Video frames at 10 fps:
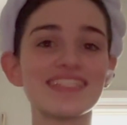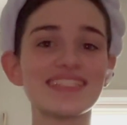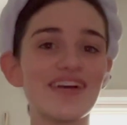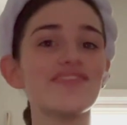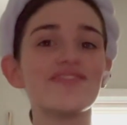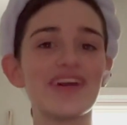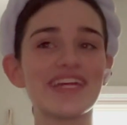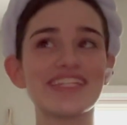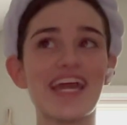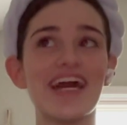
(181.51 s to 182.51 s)
self fake
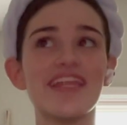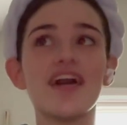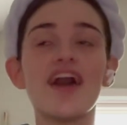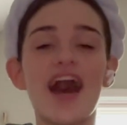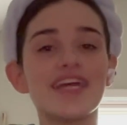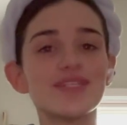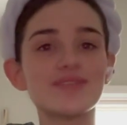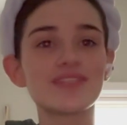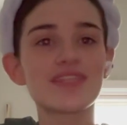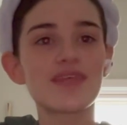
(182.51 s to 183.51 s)
tan. I
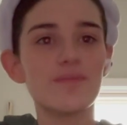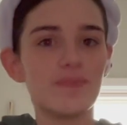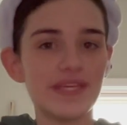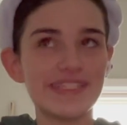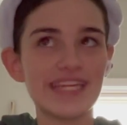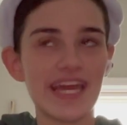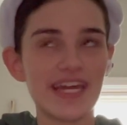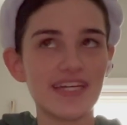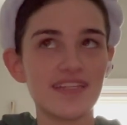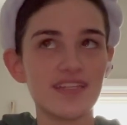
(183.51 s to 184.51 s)
used the B
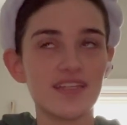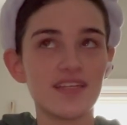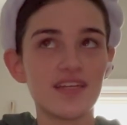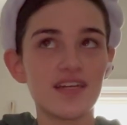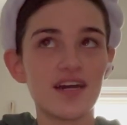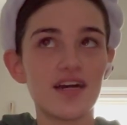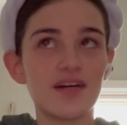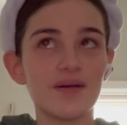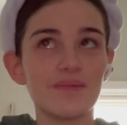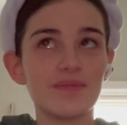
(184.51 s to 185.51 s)
tan
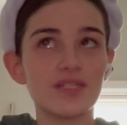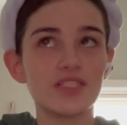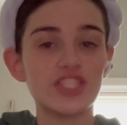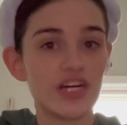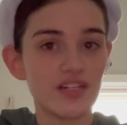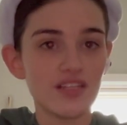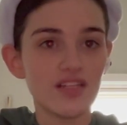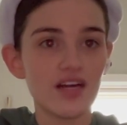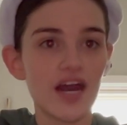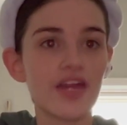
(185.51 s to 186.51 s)
um, gel.
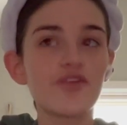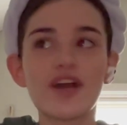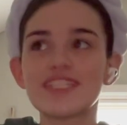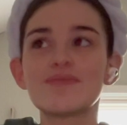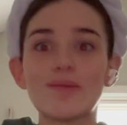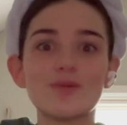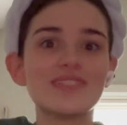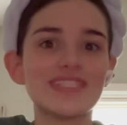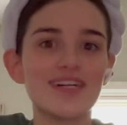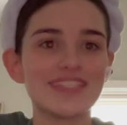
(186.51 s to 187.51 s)
You guys have probably
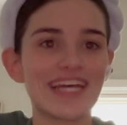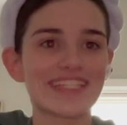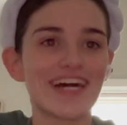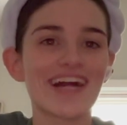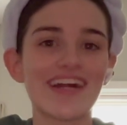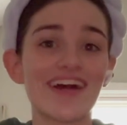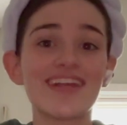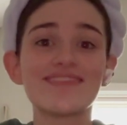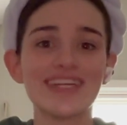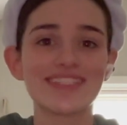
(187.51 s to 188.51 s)
seen it on TikTok. I got it
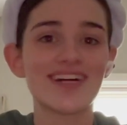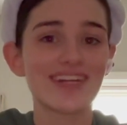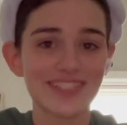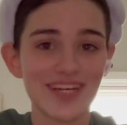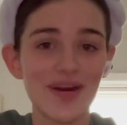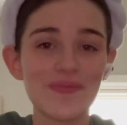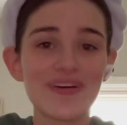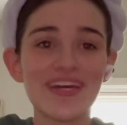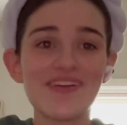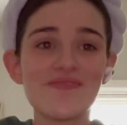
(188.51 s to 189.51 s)
off TikTok shop
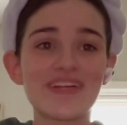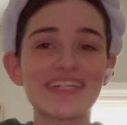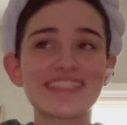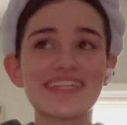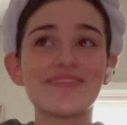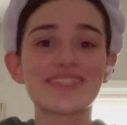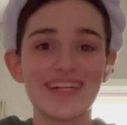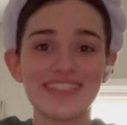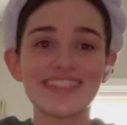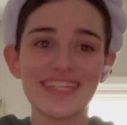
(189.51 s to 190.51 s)
because it was
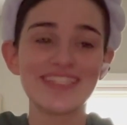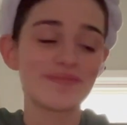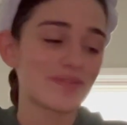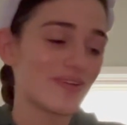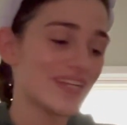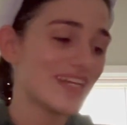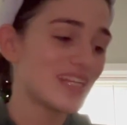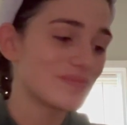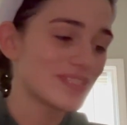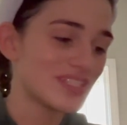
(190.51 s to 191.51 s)
on sale number one and
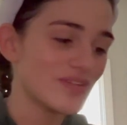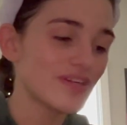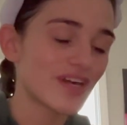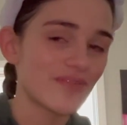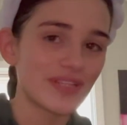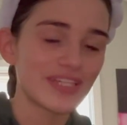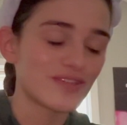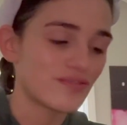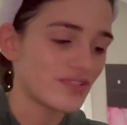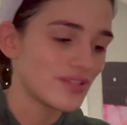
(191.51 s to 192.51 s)
number two it got really good
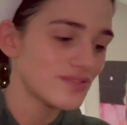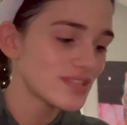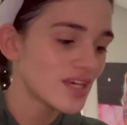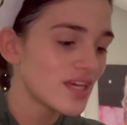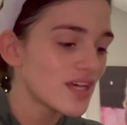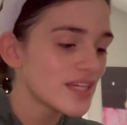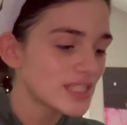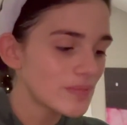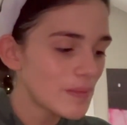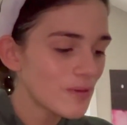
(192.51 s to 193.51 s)
reviews
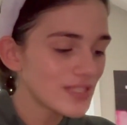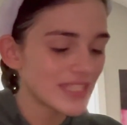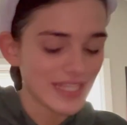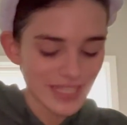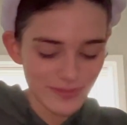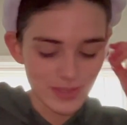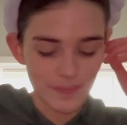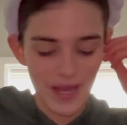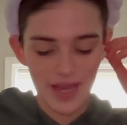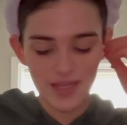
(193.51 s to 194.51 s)
some people were saying that it was
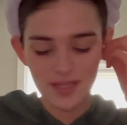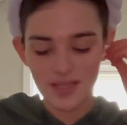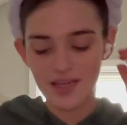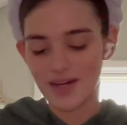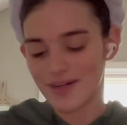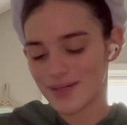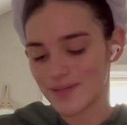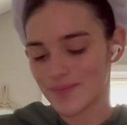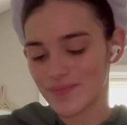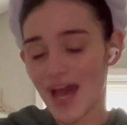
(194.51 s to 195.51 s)
bad
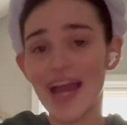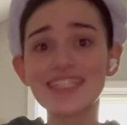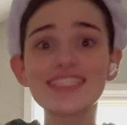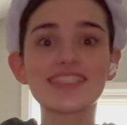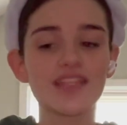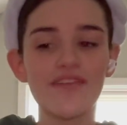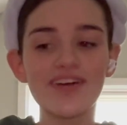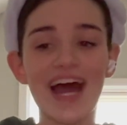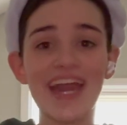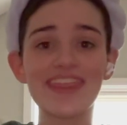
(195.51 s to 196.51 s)
um i actually love
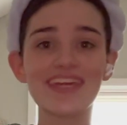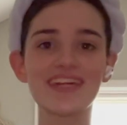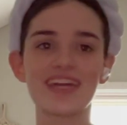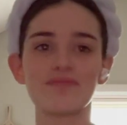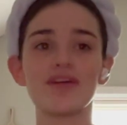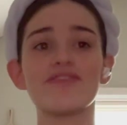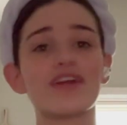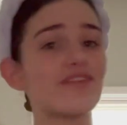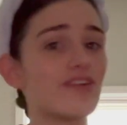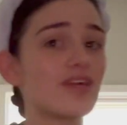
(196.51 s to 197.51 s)
it i think it gave me a
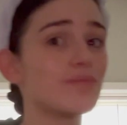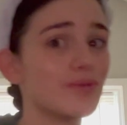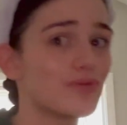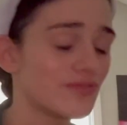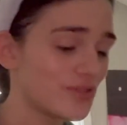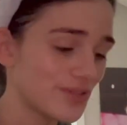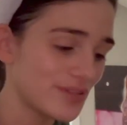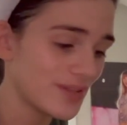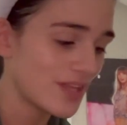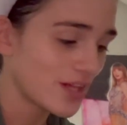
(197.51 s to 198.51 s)
very very beautiful
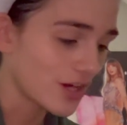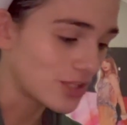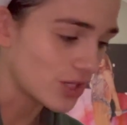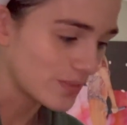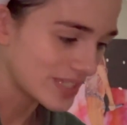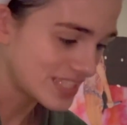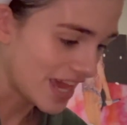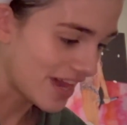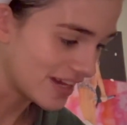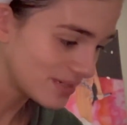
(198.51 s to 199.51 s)
glowy
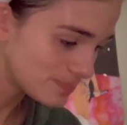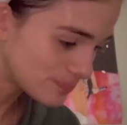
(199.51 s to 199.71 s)
tan